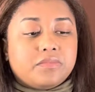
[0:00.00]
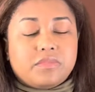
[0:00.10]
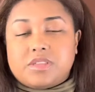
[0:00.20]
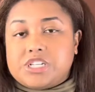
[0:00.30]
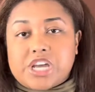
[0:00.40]

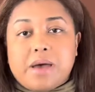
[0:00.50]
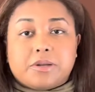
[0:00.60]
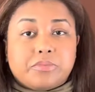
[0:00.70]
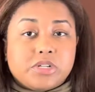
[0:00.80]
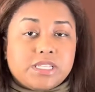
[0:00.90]
the chapter
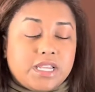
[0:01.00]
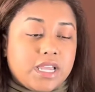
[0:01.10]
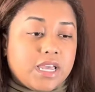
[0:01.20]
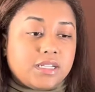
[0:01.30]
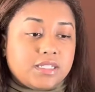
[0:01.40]
preceding
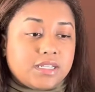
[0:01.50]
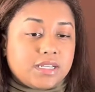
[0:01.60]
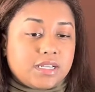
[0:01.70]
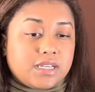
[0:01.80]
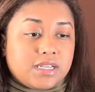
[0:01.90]
it.
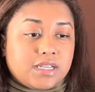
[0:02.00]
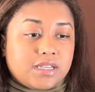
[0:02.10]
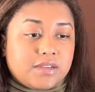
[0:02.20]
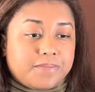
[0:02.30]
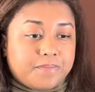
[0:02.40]

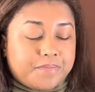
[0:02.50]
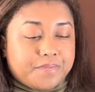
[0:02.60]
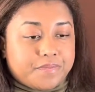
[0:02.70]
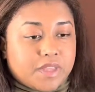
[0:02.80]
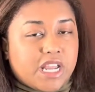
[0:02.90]

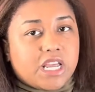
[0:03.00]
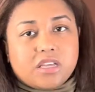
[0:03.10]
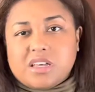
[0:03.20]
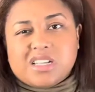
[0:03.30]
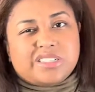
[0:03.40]
And it,
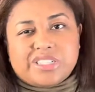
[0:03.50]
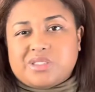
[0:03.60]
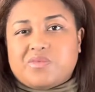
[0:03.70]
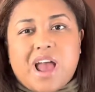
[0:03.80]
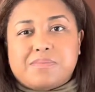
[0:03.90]
it just
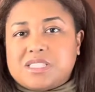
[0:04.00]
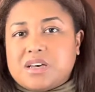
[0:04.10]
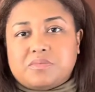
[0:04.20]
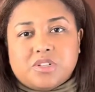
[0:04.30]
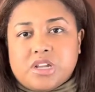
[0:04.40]
wraps
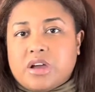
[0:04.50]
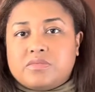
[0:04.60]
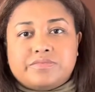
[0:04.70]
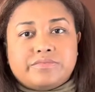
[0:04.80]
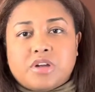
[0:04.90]
up, you know,
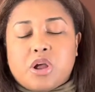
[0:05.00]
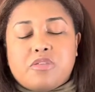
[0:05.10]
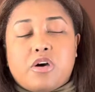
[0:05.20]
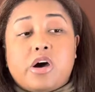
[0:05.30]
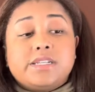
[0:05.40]
her
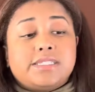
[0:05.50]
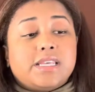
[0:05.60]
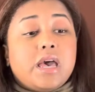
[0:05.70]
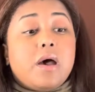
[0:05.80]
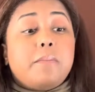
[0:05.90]
thoughts.
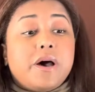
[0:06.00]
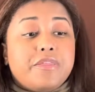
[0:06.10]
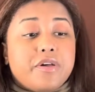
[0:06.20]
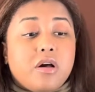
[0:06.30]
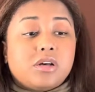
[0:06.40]
But
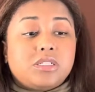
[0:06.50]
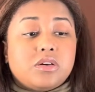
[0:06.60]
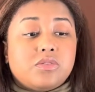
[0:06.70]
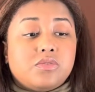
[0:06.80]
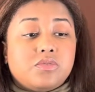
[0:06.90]
there
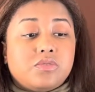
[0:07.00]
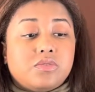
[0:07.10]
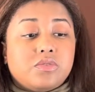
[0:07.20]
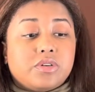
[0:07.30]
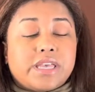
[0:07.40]
also
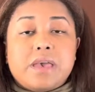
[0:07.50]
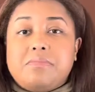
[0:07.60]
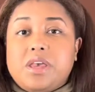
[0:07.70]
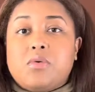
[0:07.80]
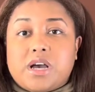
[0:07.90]
can
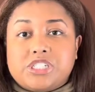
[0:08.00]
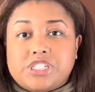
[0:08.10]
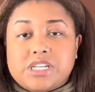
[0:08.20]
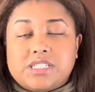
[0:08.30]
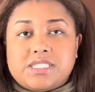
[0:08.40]
be
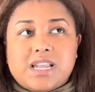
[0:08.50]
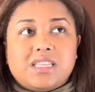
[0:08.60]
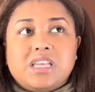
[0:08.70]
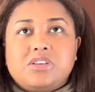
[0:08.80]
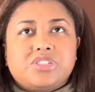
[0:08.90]
questions, and I
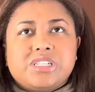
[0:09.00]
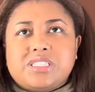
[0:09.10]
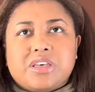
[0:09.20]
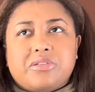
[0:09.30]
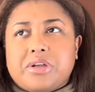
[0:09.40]
think usually it's
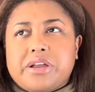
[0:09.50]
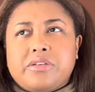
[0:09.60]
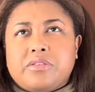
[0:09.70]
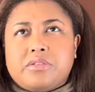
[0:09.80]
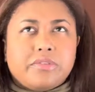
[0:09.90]
like three
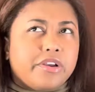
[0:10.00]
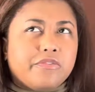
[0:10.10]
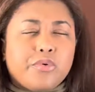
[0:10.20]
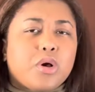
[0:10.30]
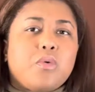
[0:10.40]
three or
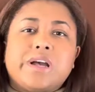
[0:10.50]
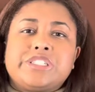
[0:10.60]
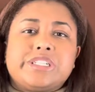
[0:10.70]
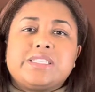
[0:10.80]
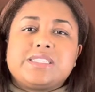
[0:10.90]
four
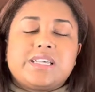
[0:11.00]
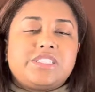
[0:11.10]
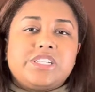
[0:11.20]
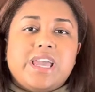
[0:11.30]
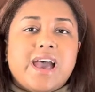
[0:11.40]
questions that
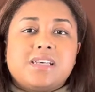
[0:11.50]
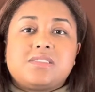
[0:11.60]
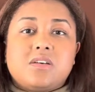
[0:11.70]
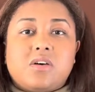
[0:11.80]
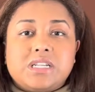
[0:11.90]
she asked
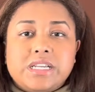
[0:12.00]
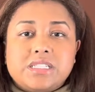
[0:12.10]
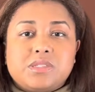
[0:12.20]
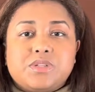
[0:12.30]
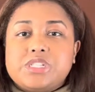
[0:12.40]
the
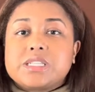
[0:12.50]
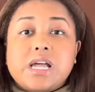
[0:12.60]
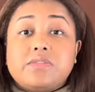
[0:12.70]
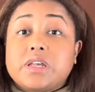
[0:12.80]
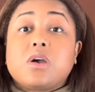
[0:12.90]
audience, which is kind
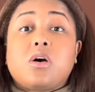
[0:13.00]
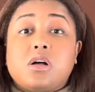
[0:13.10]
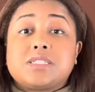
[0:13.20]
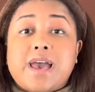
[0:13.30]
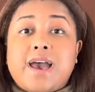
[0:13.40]
of like a call
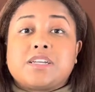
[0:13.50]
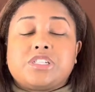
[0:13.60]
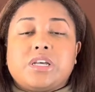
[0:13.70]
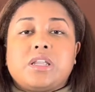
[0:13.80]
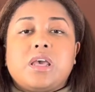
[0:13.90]
to
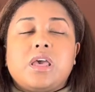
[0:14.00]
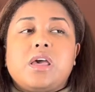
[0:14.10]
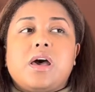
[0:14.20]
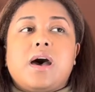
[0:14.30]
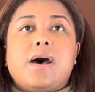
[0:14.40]
action
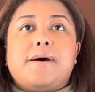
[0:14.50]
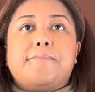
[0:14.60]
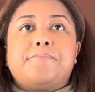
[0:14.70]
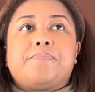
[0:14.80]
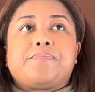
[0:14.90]
um,